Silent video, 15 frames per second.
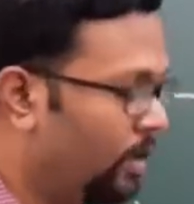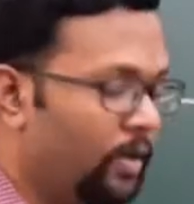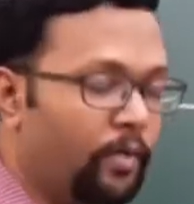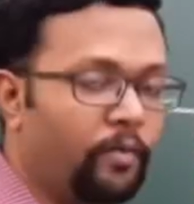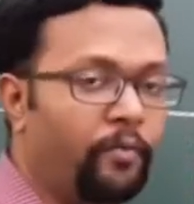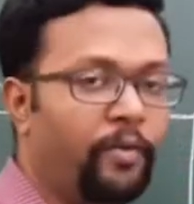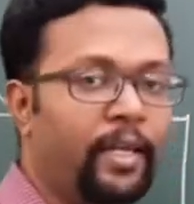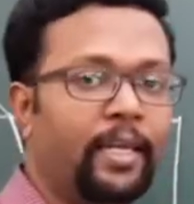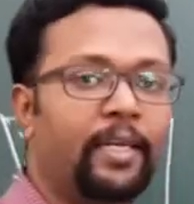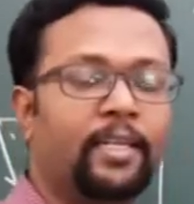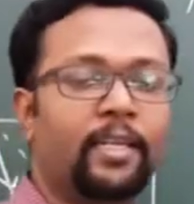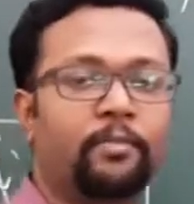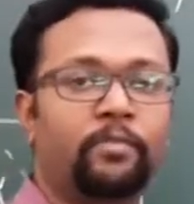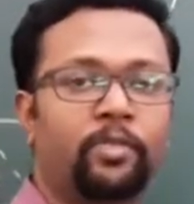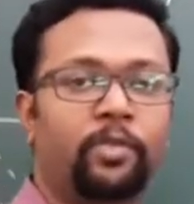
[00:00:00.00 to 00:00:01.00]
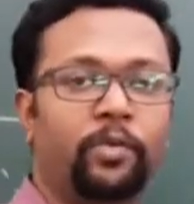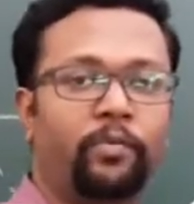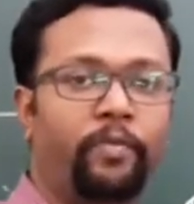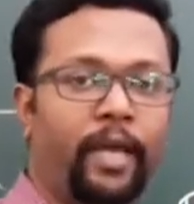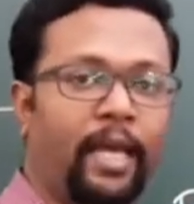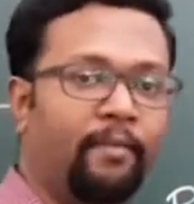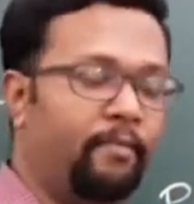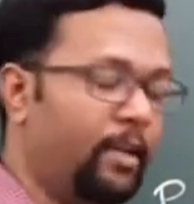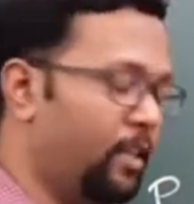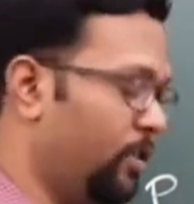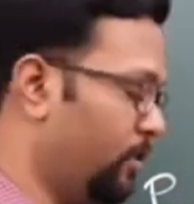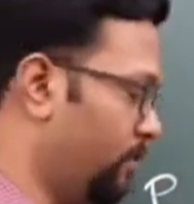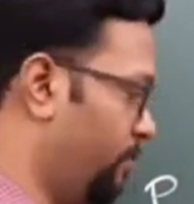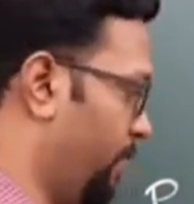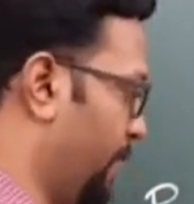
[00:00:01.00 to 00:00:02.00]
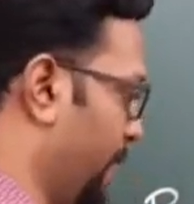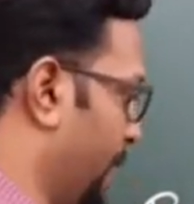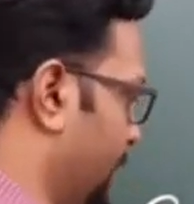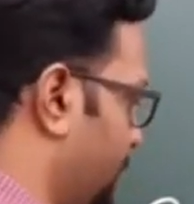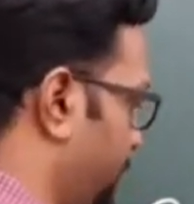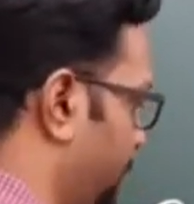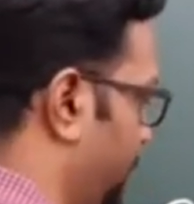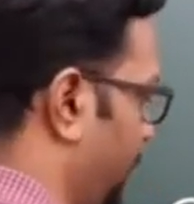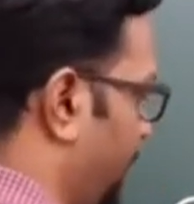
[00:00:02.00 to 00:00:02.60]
when it comes to wavelength of light, we